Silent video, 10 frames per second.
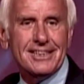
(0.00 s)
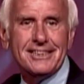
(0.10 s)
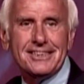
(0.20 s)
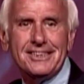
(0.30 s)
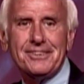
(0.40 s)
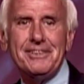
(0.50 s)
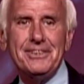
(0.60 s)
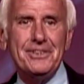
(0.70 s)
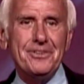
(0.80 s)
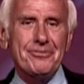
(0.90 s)
license
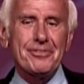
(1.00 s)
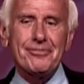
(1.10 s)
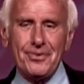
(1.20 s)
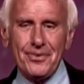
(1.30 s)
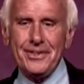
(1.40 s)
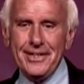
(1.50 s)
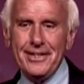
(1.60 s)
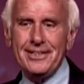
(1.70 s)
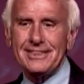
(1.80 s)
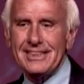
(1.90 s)
renewed for 4
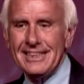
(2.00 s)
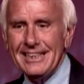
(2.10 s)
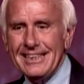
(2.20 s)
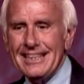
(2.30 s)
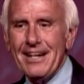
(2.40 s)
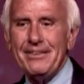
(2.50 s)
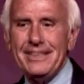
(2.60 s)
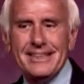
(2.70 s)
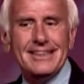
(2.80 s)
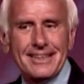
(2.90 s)
years. Now, he
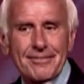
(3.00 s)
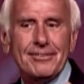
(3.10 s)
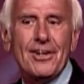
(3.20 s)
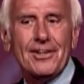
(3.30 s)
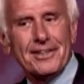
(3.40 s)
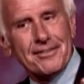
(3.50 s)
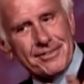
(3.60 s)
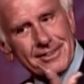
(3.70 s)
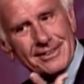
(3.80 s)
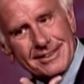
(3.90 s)
didn't live long enough
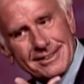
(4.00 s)
to,